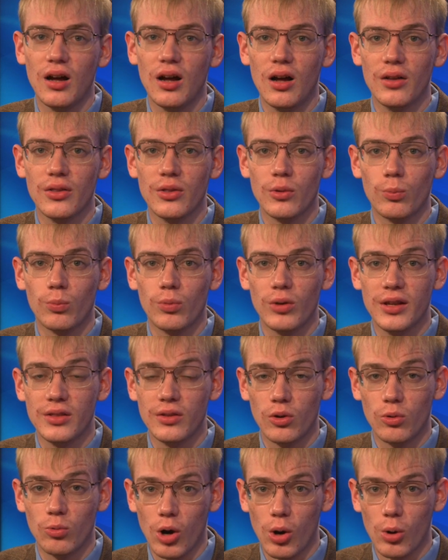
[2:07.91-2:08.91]
on the, in
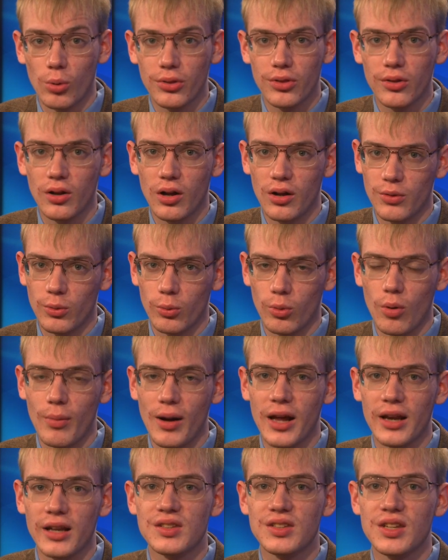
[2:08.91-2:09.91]
the growth of the
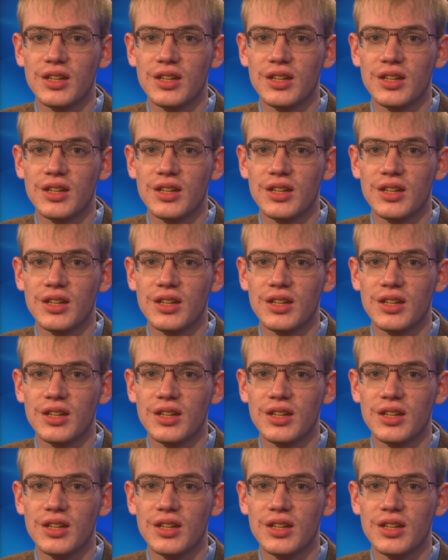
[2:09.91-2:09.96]
robotics